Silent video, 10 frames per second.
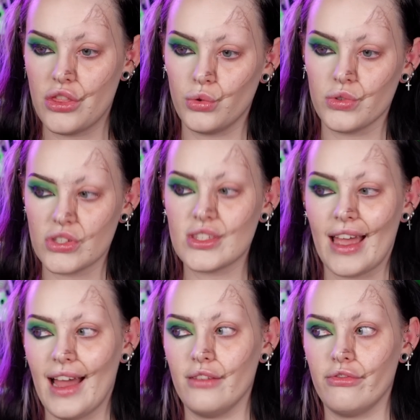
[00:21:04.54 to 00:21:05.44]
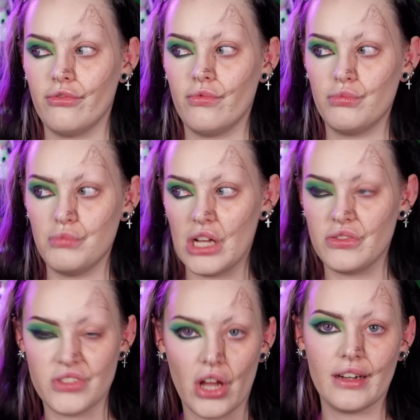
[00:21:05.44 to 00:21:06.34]
thought to have a
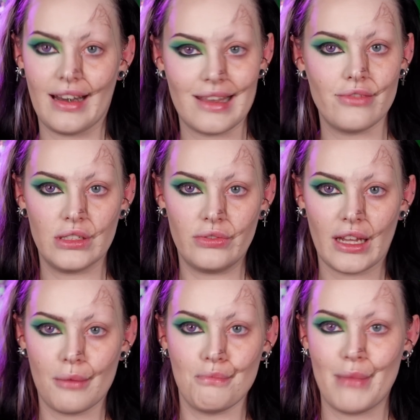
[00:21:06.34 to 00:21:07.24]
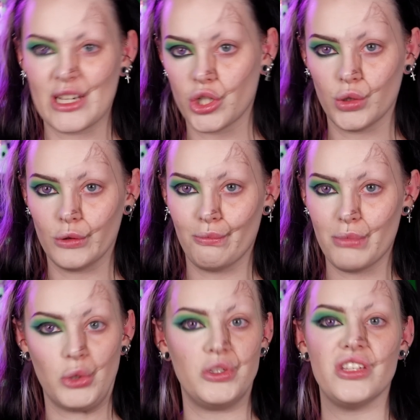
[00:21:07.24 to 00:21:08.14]
certain level of like magical
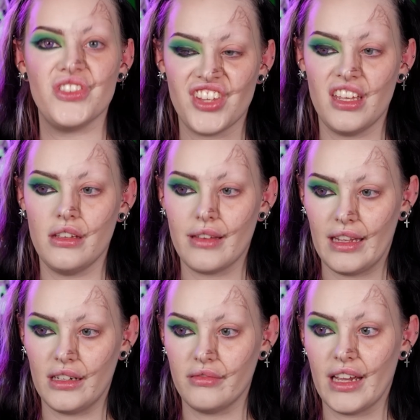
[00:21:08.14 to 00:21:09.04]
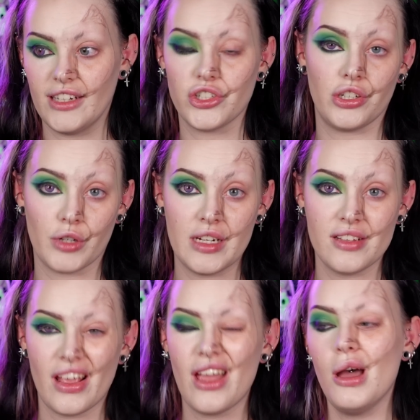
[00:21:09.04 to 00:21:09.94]
potency in ancient
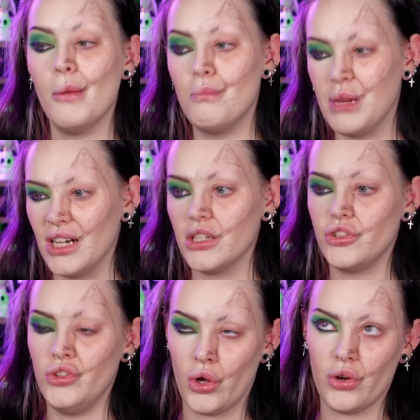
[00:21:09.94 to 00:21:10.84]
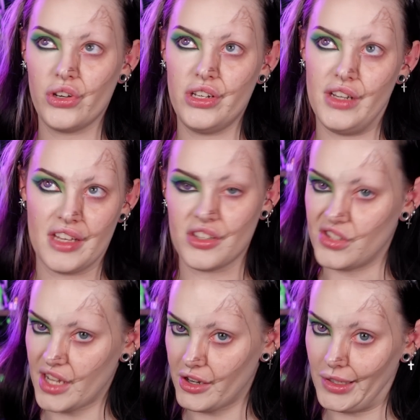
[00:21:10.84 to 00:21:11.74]
Greece, but not
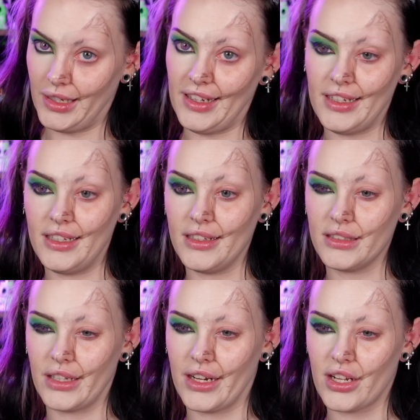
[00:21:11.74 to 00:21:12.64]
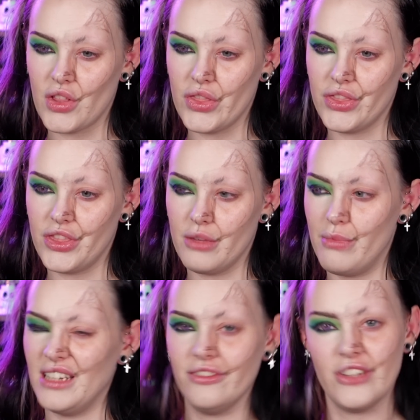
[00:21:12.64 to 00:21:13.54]
necessarily like the
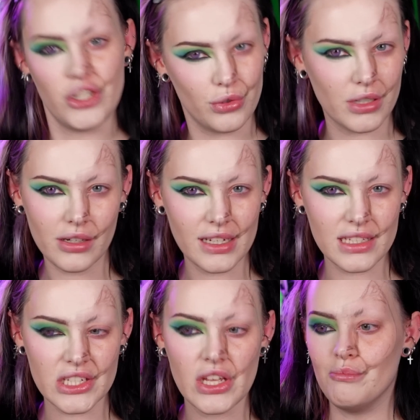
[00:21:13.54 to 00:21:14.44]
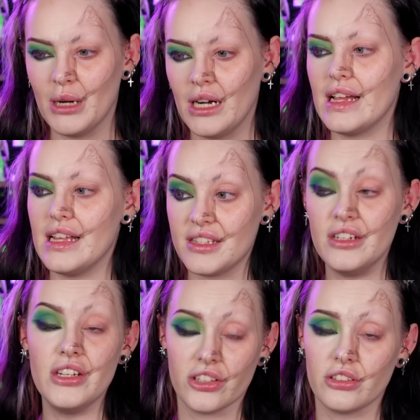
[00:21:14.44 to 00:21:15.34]
beneficial kind, but it's
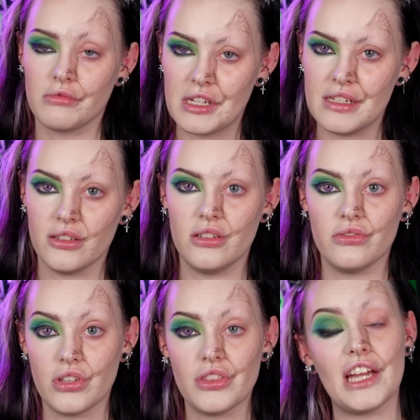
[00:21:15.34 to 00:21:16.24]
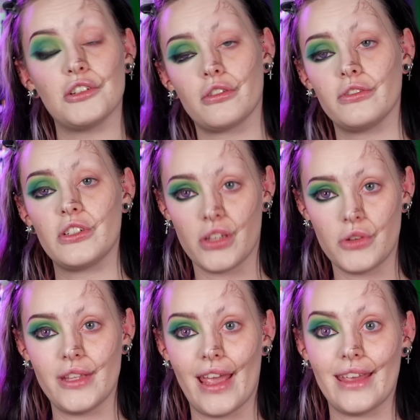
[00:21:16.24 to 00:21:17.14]
another reason that they are often
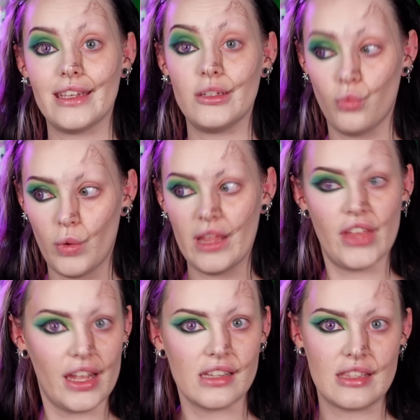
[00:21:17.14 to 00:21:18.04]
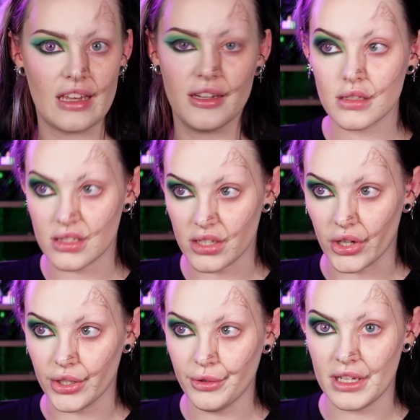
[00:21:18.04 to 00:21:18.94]
associated with Hecate.
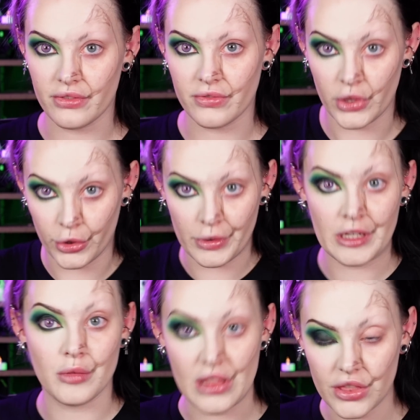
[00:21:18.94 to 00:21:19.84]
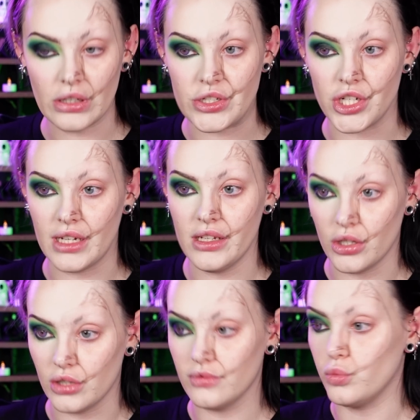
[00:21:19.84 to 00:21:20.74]
So if the Greek mythology
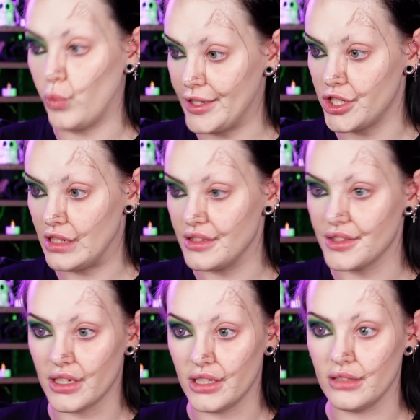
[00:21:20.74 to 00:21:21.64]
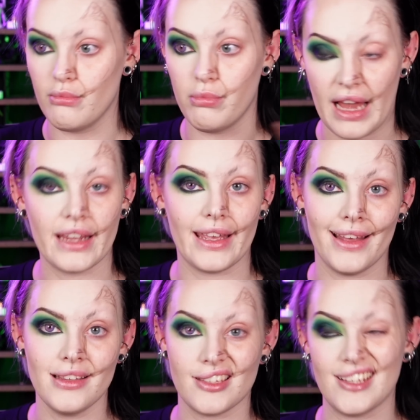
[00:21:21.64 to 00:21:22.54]
of witches and black
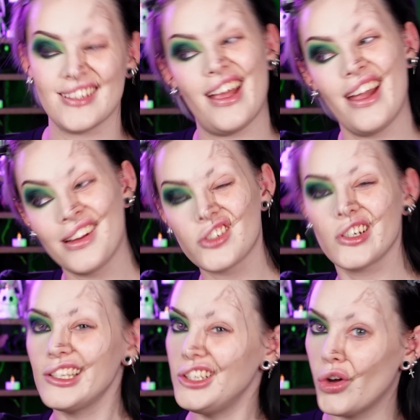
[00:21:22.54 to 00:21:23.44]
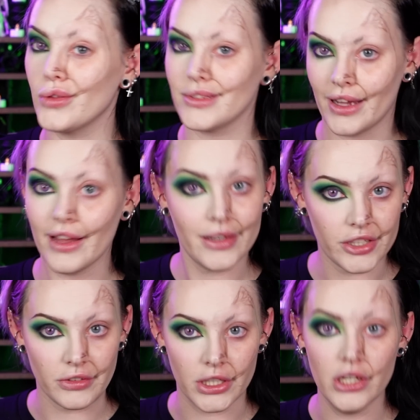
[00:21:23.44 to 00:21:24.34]
cats is actually not that
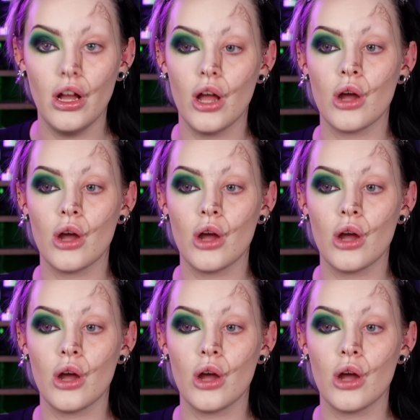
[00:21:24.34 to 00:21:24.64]
accurate,